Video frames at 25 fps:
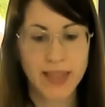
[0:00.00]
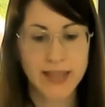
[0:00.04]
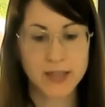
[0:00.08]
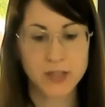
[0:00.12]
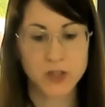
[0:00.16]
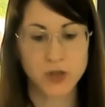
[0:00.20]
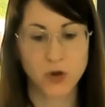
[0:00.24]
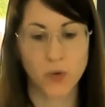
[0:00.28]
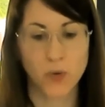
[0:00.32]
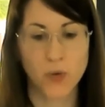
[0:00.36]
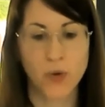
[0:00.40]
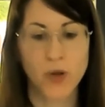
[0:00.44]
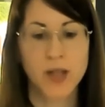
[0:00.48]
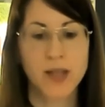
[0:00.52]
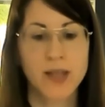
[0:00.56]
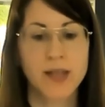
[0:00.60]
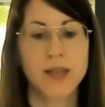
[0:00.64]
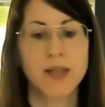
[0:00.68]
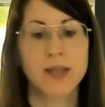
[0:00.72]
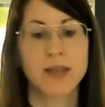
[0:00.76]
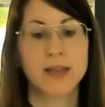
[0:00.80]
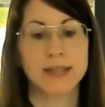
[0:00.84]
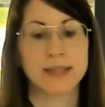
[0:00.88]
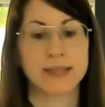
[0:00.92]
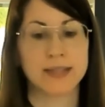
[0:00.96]
So
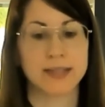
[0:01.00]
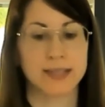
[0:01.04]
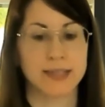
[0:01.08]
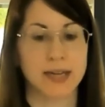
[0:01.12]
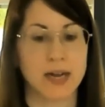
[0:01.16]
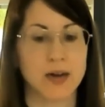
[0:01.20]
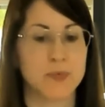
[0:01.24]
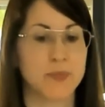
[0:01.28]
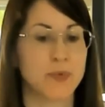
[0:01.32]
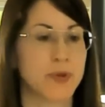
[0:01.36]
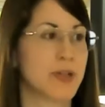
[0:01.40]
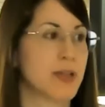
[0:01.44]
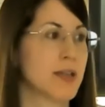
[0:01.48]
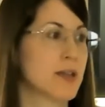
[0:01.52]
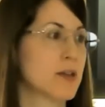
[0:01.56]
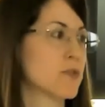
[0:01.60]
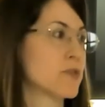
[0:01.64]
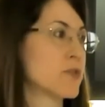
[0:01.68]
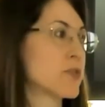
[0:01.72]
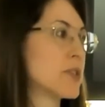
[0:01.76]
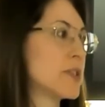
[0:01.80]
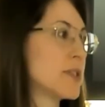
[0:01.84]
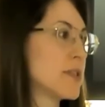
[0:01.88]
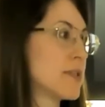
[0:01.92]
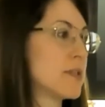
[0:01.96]
the survey
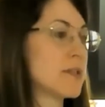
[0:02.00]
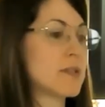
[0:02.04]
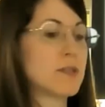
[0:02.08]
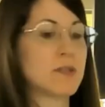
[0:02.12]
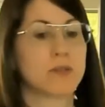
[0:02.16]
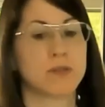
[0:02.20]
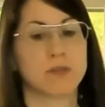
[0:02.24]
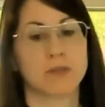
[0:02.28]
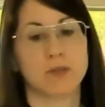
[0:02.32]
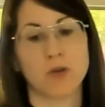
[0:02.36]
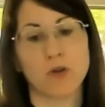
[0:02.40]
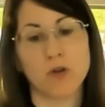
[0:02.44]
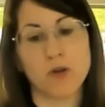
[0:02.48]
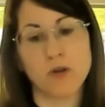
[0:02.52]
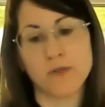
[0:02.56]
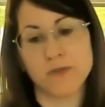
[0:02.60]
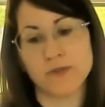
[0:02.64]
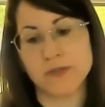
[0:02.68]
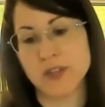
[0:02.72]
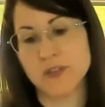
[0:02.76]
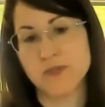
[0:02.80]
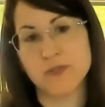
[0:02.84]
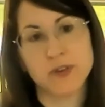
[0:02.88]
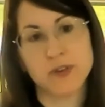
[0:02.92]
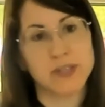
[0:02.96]
consisted
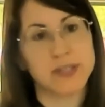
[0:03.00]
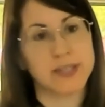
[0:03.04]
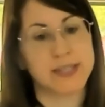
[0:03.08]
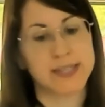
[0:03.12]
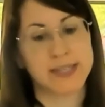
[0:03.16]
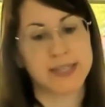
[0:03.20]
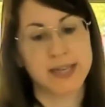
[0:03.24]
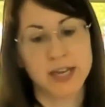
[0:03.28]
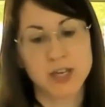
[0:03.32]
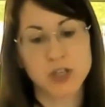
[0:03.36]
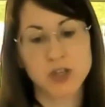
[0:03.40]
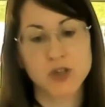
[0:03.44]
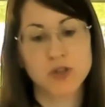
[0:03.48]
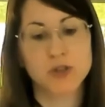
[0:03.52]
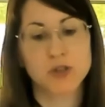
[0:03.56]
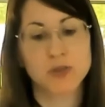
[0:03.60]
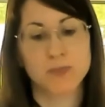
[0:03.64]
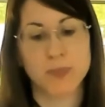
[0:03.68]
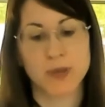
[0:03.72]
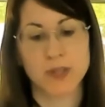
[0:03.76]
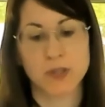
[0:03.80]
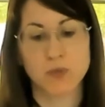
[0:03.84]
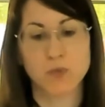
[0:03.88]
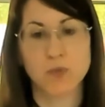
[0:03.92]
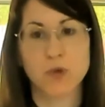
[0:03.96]
of different sections,
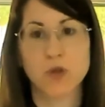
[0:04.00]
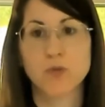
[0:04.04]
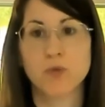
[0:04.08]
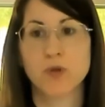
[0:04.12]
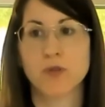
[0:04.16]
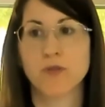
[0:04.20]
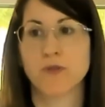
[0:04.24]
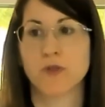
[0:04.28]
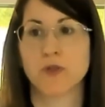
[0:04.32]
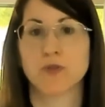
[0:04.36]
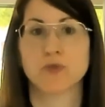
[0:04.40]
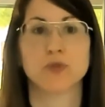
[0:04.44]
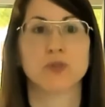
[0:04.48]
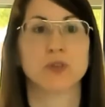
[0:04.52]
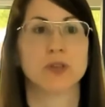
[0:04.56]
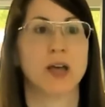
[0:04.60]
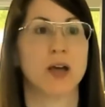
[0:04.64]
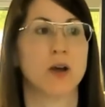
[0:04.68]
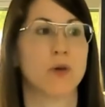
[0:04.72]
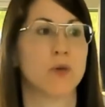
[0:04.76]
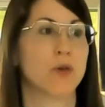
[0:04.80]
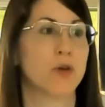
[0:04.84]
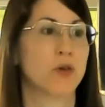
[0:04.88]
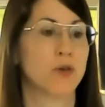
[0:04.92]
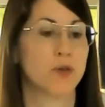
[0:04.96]
but we will focus
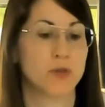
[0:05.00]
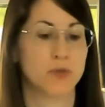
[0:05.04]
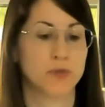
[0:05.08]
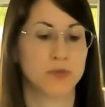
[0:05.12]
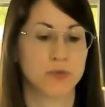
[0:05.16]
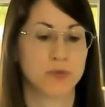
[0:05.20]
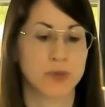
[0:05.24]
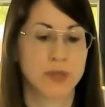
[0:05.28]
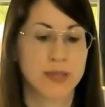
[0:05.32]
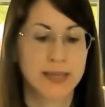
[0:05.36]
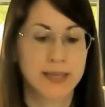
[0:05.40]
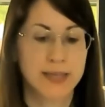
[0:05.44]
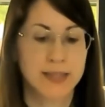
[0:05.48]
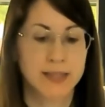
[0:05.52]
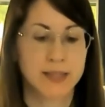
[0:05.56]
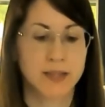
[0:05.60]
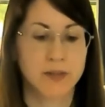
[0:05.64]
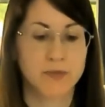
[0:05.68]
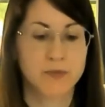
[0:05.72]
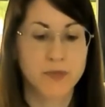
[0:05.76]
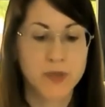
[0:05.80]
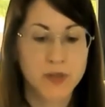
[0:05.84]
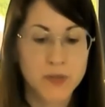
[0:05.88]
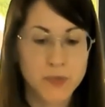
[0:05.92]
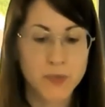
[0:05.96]
now on the
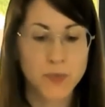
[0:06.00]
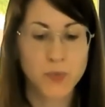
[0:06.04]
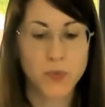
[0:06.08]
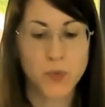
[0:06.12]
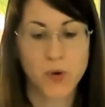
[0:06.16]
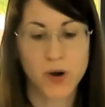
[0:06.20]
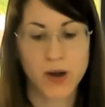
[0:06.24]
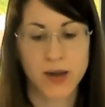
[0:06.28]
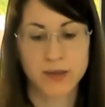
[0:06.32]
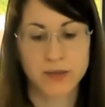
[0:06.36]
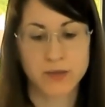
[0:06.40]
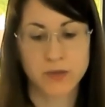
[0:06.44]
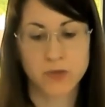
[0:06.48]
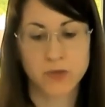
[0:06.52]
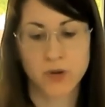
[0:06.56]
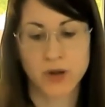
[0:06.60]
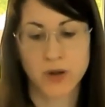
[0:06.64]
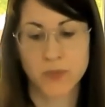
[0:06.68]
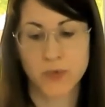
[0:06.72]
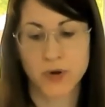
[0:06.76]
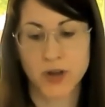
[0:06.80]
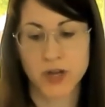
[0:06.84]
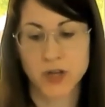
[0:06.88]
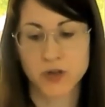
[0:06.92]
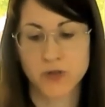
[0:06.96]
fifth one,
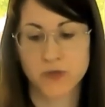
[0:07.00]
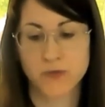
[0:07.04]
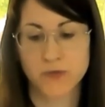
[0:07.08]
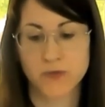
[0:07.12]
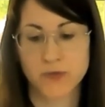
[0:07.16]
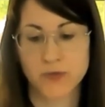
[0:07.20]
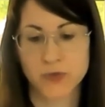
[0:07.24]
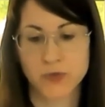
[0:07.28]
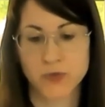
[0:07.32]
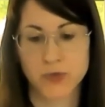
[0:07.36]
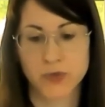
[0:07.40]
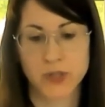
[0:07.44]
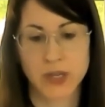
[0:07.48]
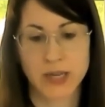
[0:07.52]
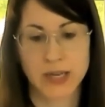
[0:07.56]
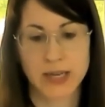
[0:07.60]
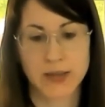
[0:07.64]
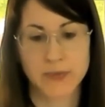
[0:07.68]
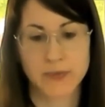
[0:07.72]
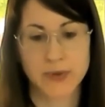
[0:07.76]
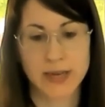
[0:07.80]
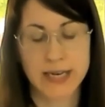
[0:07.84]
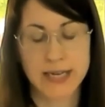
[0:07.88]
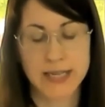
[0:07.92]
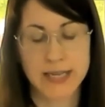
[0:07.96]
collaboration for
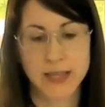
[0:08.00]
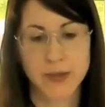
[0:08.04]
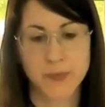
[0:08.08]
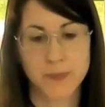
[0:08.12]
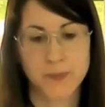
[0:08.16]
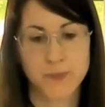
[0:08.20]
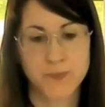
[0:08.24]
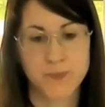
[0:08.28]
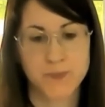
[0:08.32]
sustainability.